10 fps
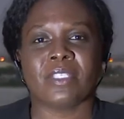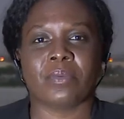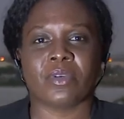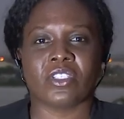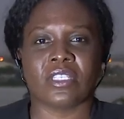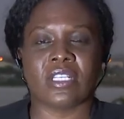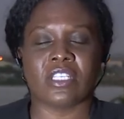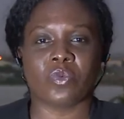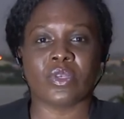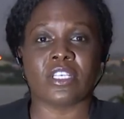Commission
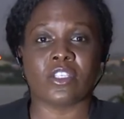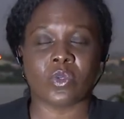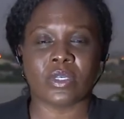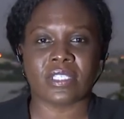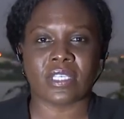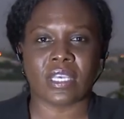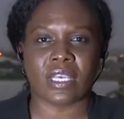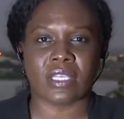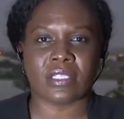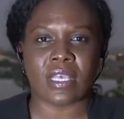is really sourcing
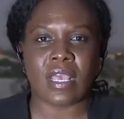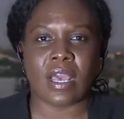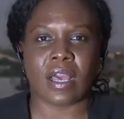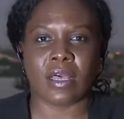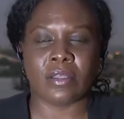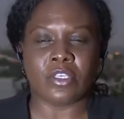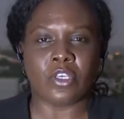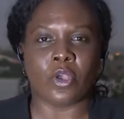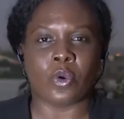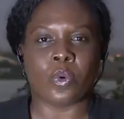is, uh, you
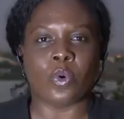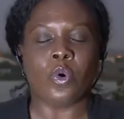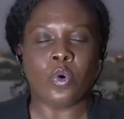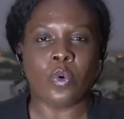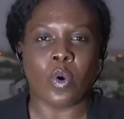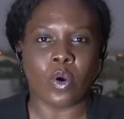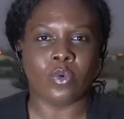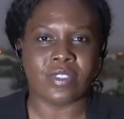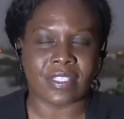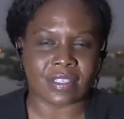know, who
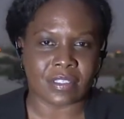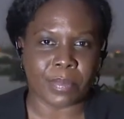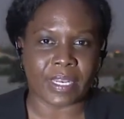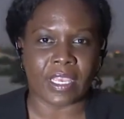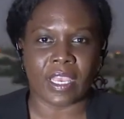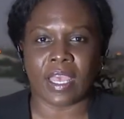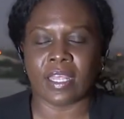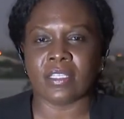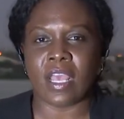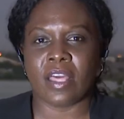owns this money,
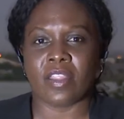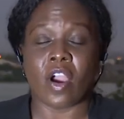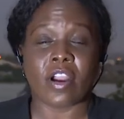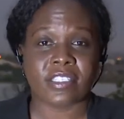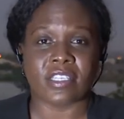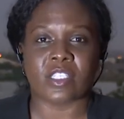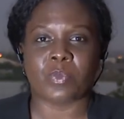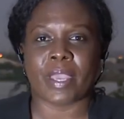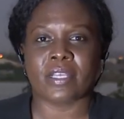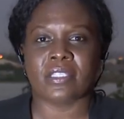and there are
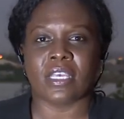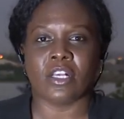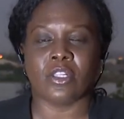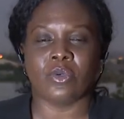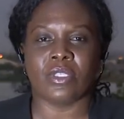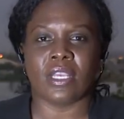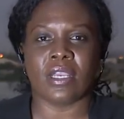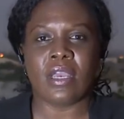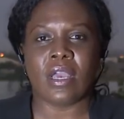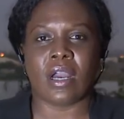suspects, including,
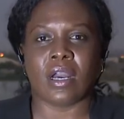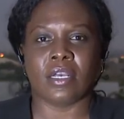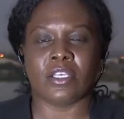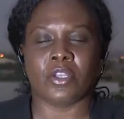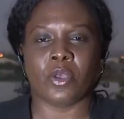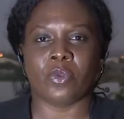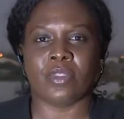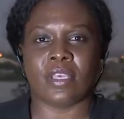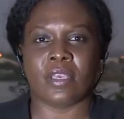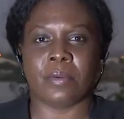uh, you know,
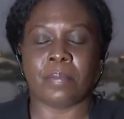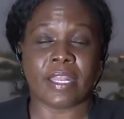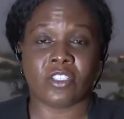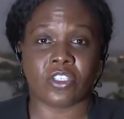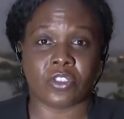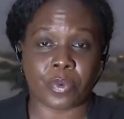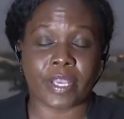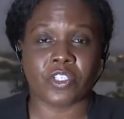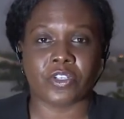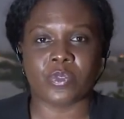the managing
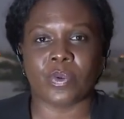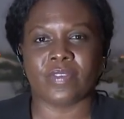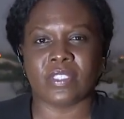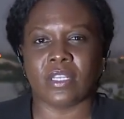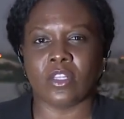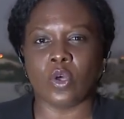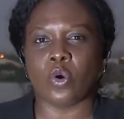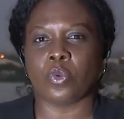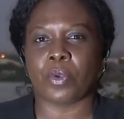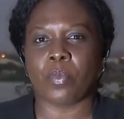directors we have seen in
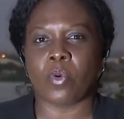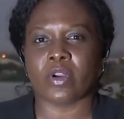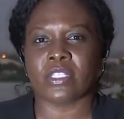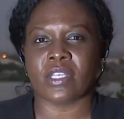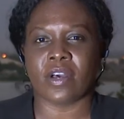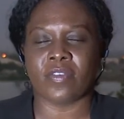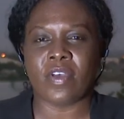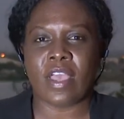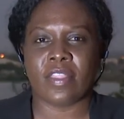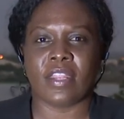local reports of
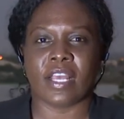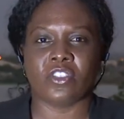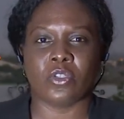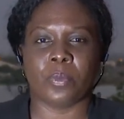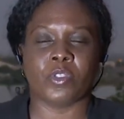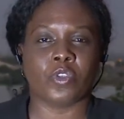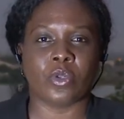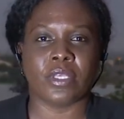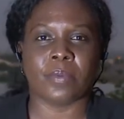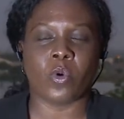the National
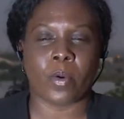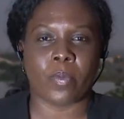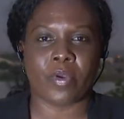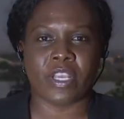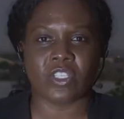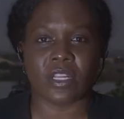Petroleum Corporation,